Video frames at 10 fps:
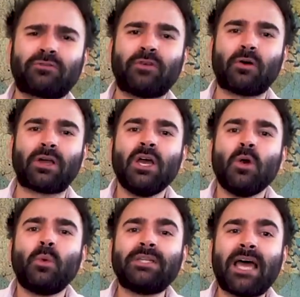folk
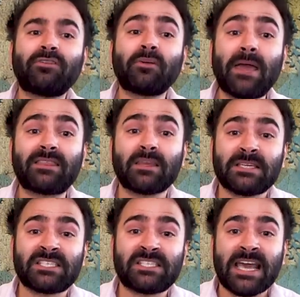will never make the
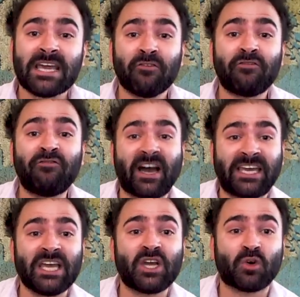mistake of
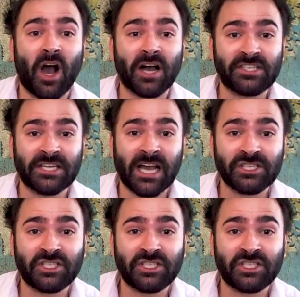fucking crossing us.